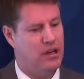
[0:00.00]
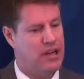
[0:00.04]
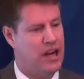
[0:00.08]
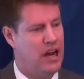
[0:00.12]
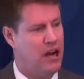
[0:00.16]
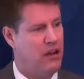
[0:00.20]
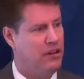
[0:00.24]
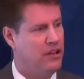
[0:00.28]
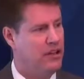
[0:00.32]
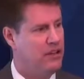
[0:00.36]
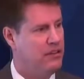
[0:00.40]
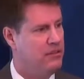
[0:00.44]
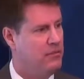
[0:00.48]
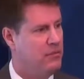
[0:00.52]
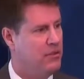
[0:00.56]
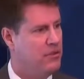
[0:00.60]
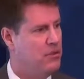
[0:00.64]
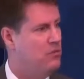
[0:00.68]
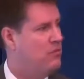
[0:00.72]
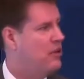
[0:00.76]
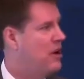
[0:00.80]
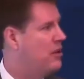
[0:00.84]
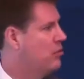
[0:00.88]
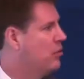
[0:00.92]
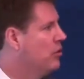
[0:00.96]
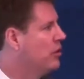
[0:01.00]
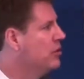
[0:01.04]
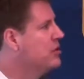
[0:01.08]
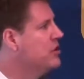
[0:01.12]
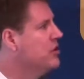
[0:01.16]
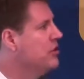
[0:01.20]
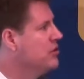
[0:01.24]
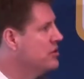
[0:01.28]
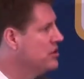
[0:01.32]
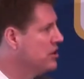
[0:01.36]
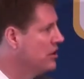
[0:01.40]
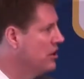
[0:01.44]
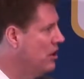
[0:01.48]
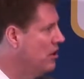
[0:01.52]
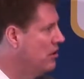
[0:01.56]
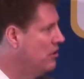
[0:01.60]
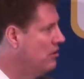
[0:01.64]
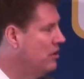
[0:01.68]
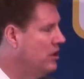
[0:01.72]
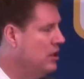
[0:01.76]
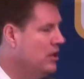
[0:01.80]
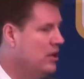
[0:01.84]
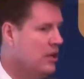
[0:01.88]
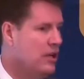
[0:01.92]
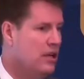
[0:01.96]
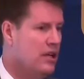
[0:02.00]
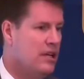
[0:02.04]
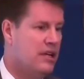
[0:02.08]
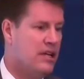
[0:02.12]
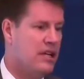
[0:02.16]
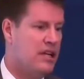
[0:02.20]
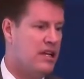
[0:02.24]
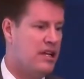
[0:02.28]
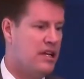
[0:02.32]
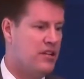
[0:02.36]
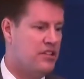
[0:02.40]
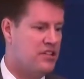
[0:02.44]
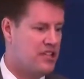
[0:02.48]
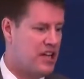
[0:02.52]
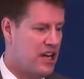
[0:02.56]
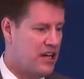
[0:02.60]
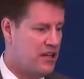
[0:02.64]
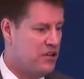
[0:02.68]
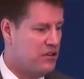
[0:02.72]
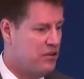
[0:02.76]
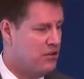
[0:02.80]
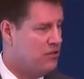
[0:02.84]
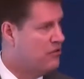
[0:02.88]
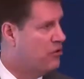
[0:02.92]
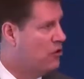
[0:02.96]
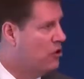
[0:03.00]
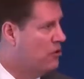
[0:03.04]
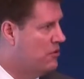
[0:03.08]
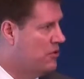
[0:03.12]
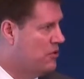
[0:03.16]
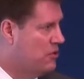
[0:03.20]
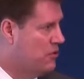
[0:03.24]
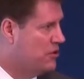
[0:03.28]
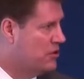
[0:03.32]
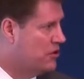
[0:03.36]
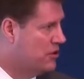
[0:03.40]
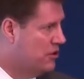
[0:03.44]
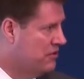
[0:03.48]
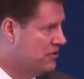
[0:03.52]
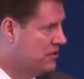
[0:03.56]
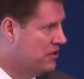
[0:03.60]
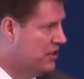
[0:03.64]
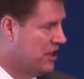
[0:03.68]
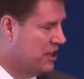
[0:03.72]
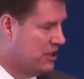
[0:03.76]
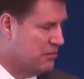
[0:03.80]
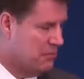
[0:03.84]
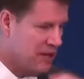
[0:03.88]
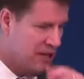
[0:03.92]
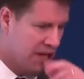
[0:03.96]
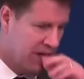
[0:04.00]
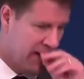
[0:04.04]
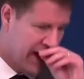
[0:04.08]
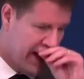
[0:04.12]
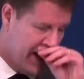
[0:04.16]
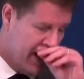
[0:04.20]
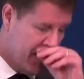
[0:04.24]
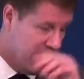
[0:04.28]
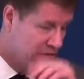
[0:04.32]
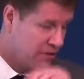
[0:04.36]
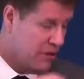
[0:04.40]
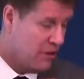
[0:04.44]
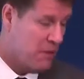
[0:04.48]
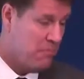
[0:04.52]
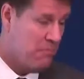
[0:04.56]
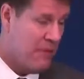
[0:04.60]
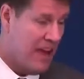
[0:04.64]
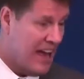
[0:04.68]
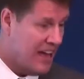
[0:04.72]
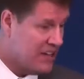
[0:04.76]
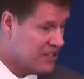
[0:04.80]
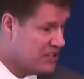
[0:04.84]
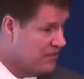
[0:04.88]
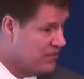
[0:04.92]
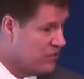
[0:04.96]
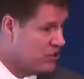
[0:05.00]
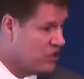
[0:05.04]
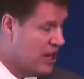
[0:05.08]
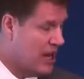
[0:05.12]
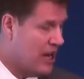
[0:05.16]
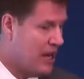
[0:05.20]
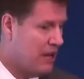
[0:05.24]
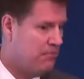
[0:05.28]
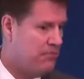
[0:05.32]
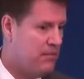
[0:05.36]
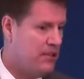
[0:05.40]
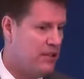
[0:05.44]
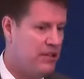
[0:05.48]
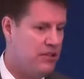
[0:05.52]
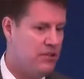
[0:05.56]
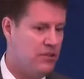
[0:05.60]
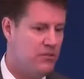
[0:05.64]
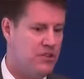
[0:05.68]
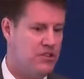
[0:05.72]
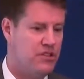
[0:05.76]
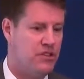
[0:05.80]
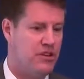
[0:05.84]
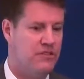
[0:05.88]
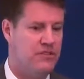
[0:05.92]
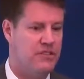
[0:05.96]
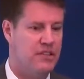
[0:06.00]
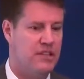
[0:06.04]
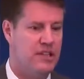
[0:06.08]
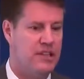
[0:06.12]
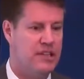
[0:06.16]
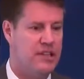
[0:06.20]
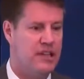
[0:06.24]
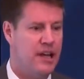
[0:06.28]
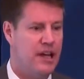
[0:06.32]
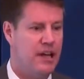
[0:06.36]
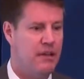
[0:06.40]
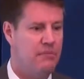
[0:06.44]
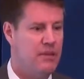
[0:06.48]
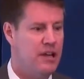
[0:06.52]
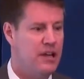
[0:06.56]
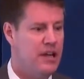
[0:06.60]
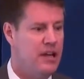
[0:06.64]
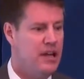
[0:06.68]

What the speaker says: colleague with whom I'd worked years ago. He had stayed in uniform in the reserves like me. I had a very passive job in the reserves at the time.